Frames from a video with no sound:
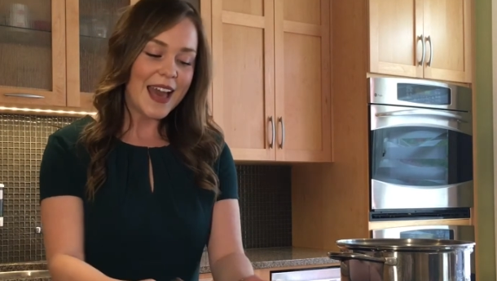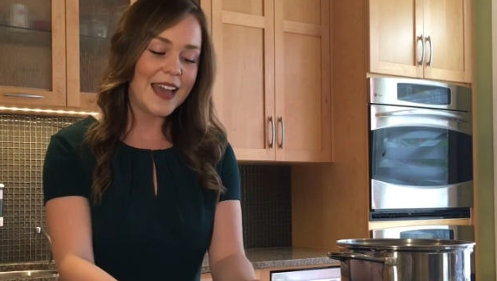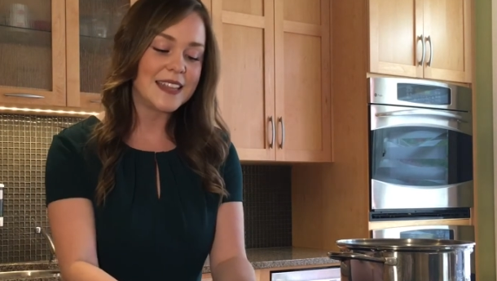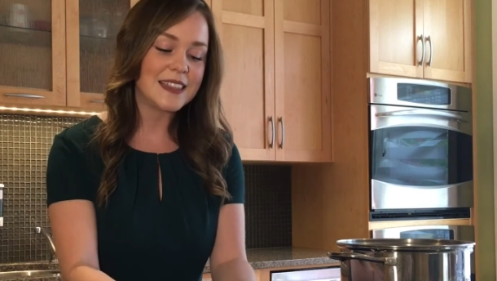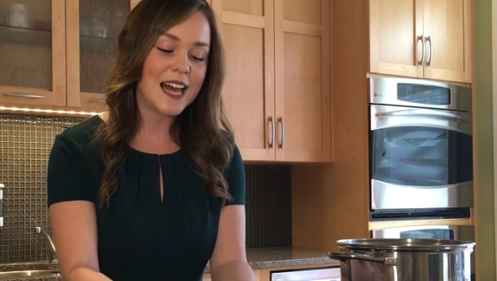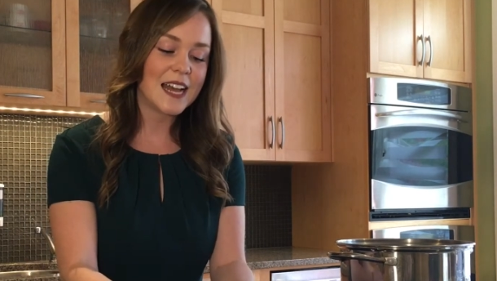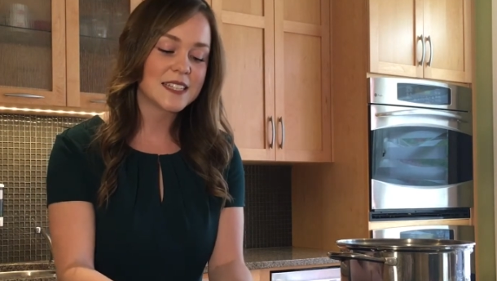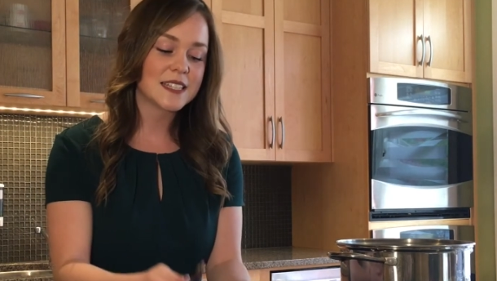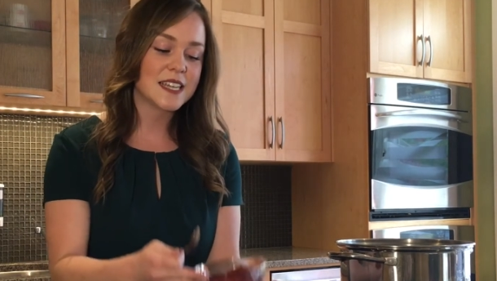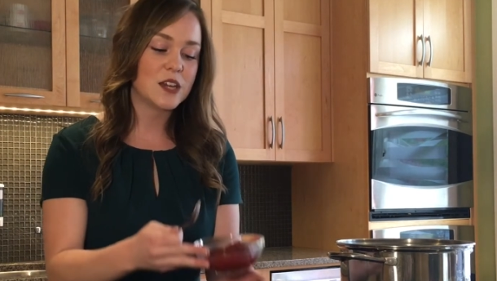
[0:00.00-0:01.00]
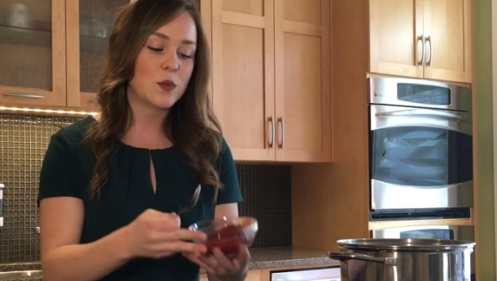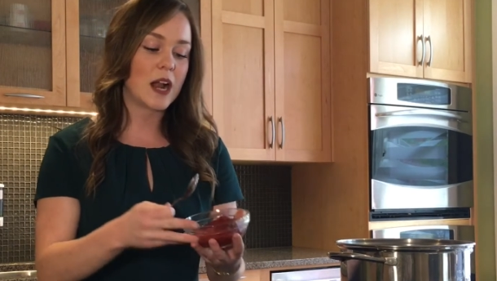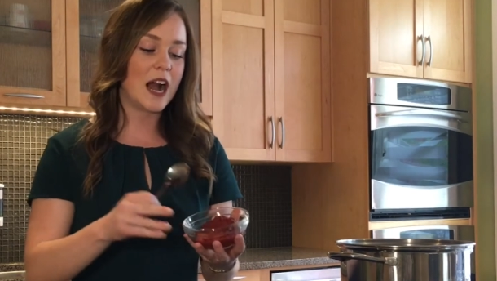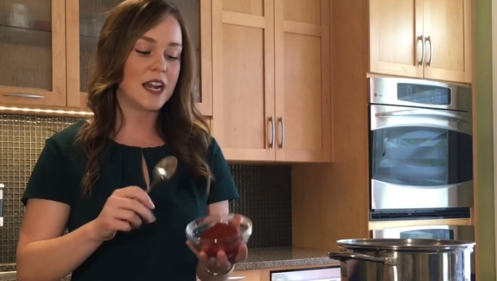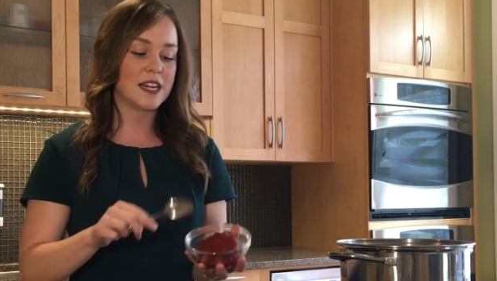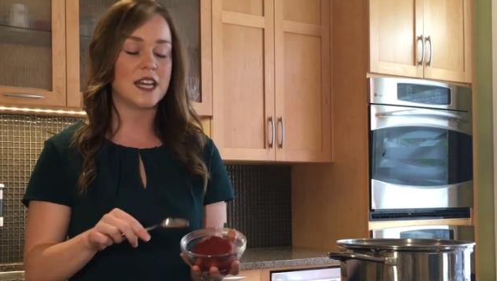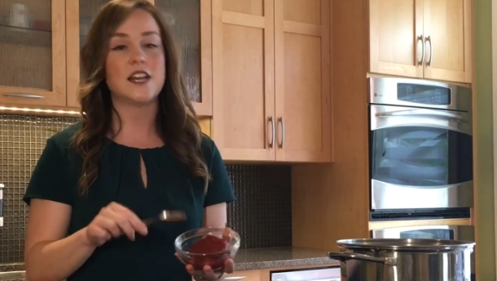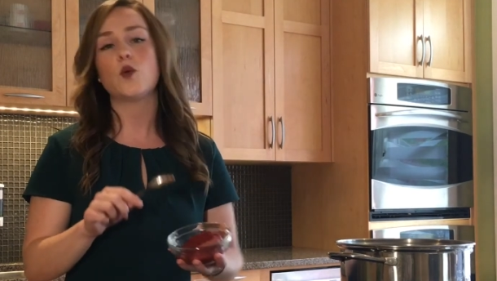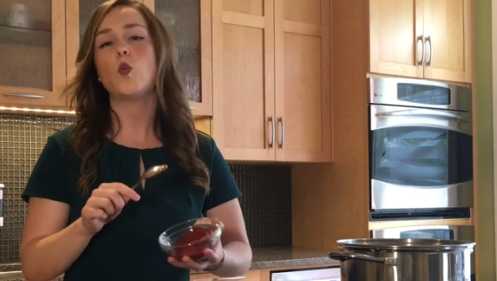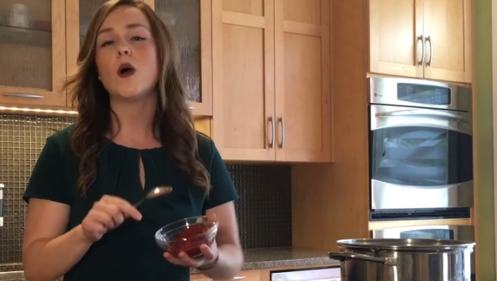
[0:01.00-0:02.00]
And lastly, we're adding
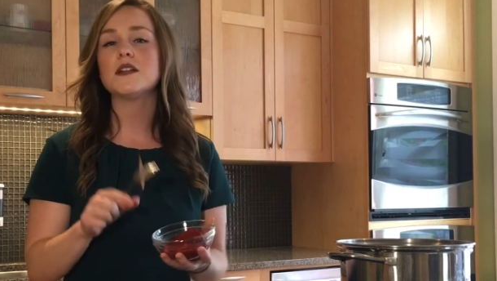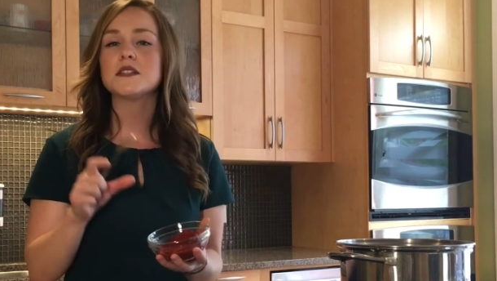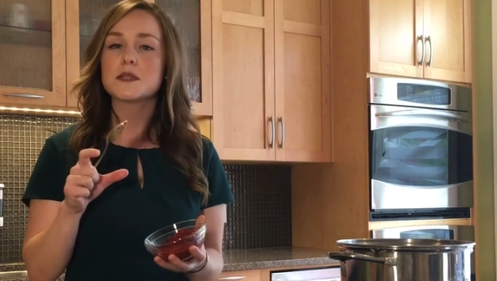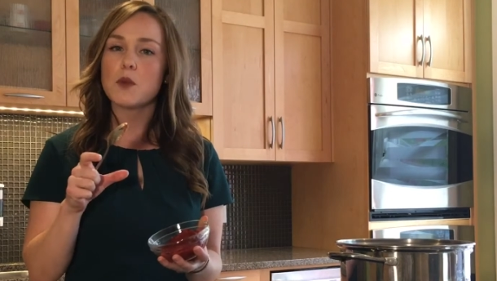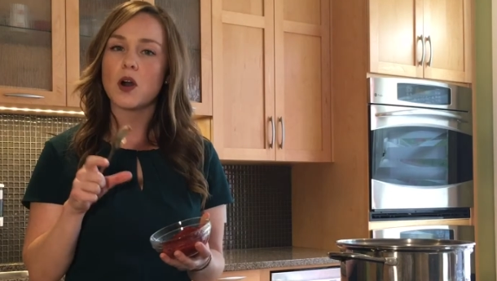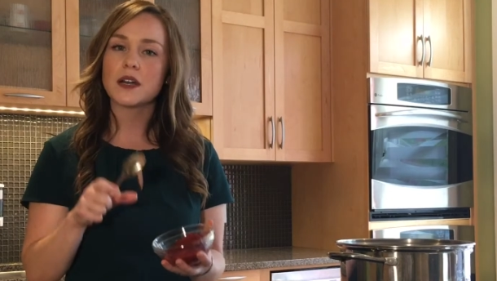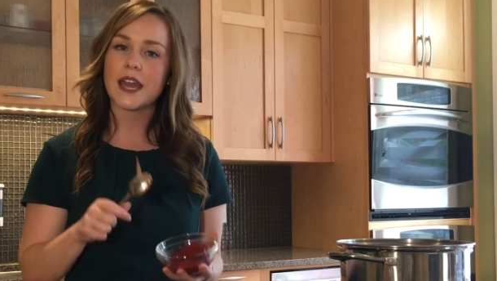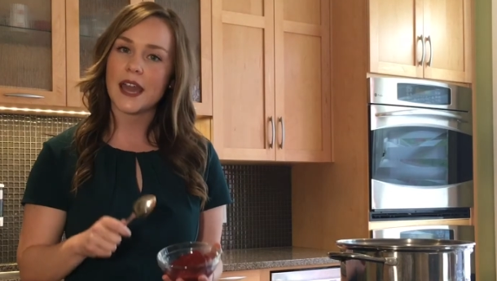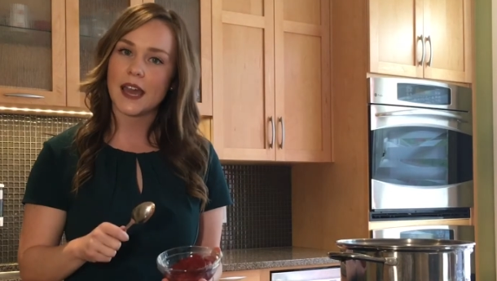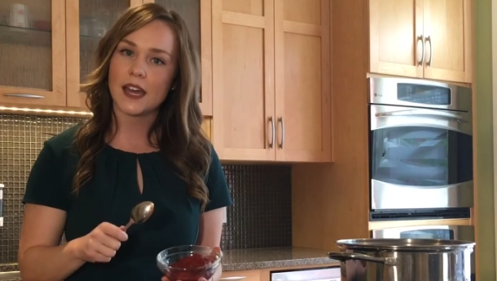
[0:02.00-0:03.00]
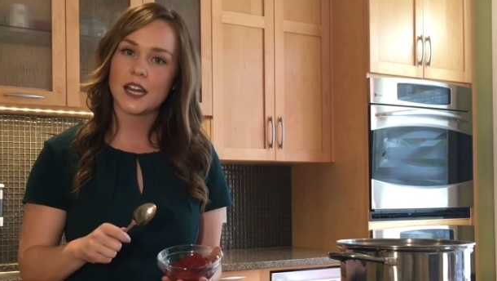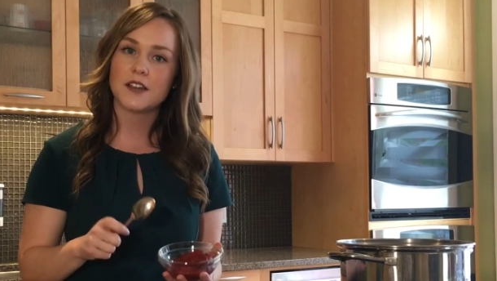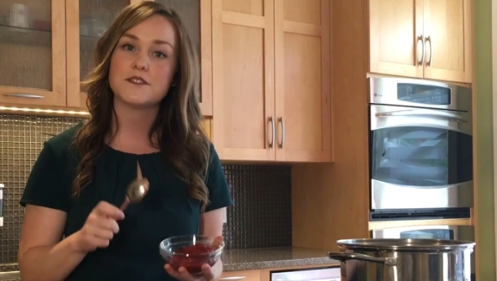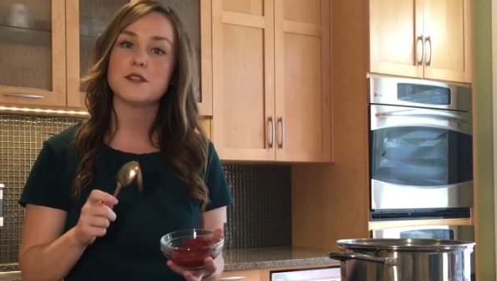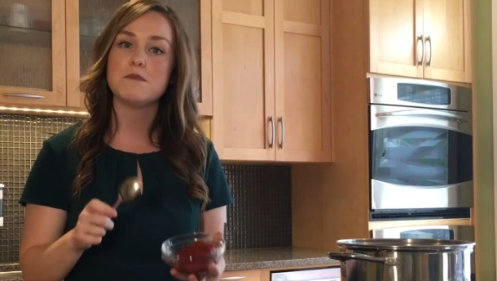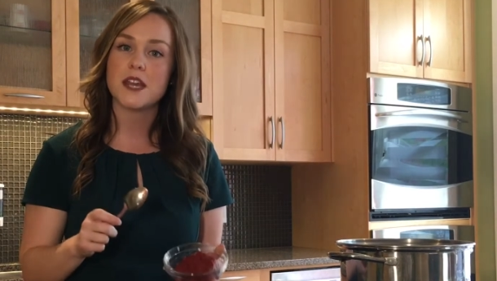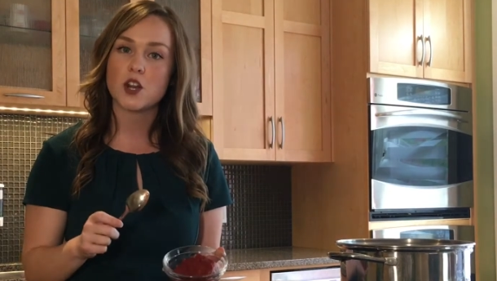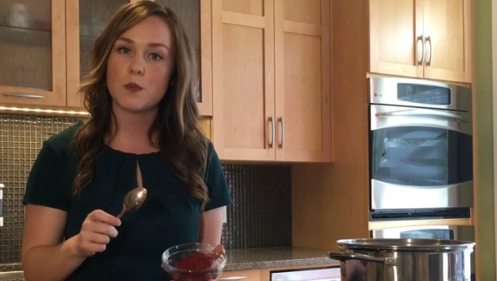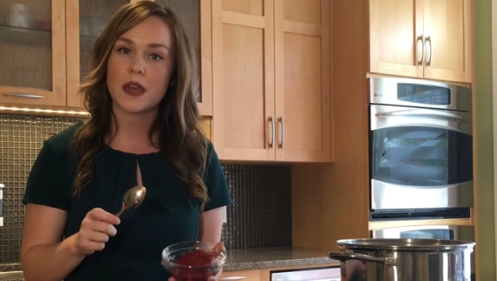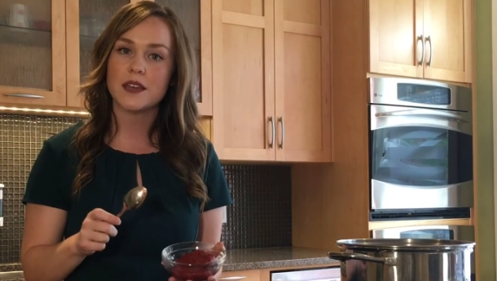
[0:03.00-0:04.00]
in 1 small can of
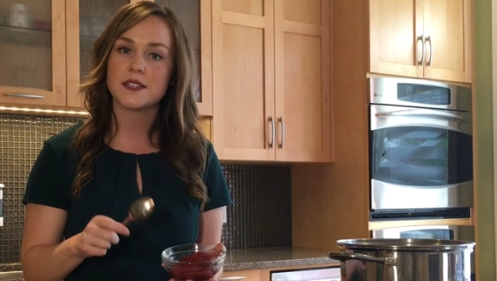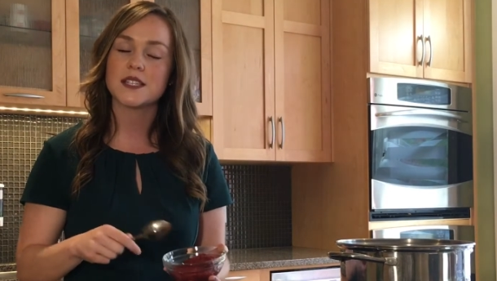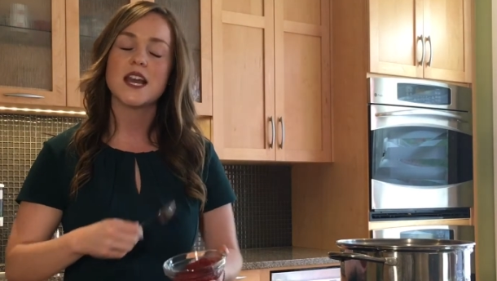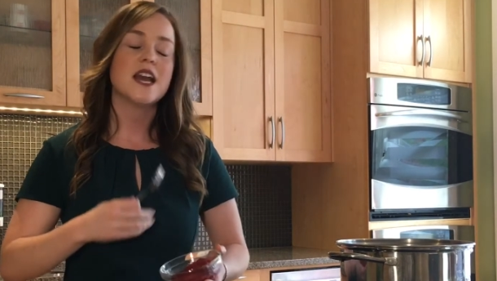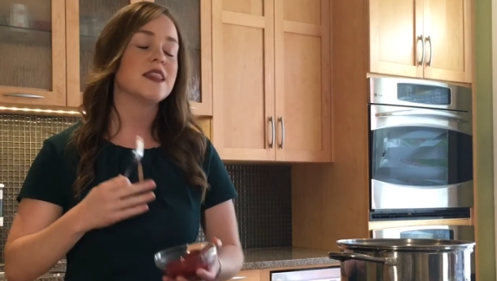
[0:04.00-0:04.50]
tomato paste.